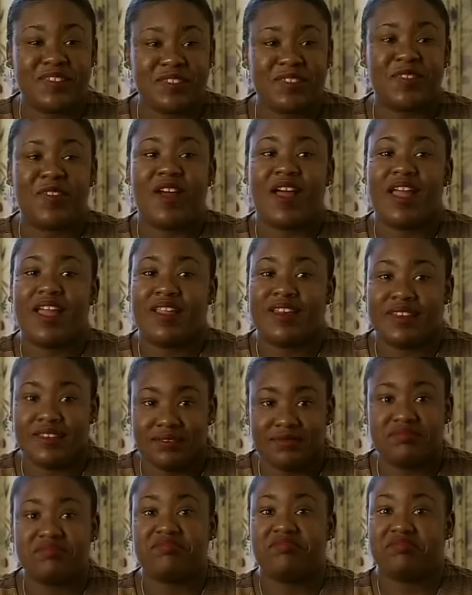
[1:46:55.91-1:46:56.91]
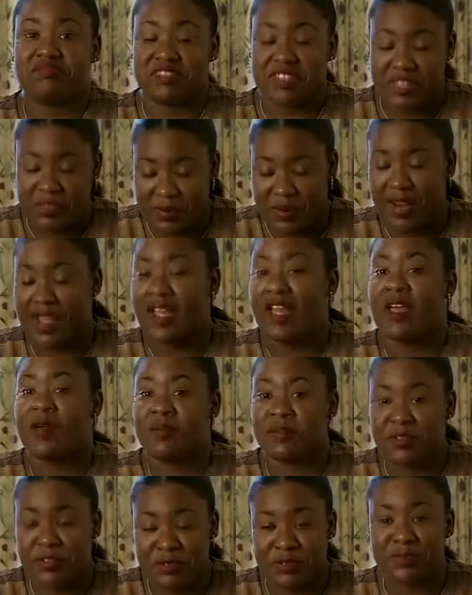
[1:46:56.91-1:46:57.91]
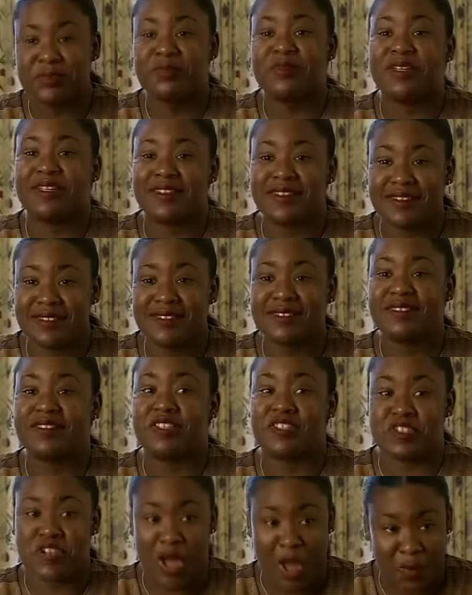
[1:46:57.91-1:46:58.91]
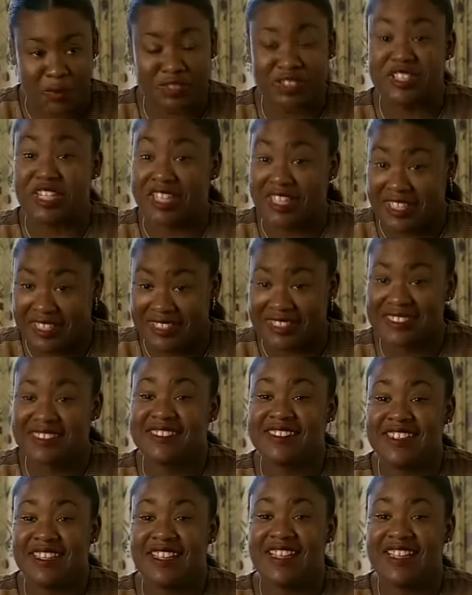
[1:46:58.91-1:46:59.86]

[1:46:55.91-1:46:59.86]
you know, I had did what I come to do, and the job was done,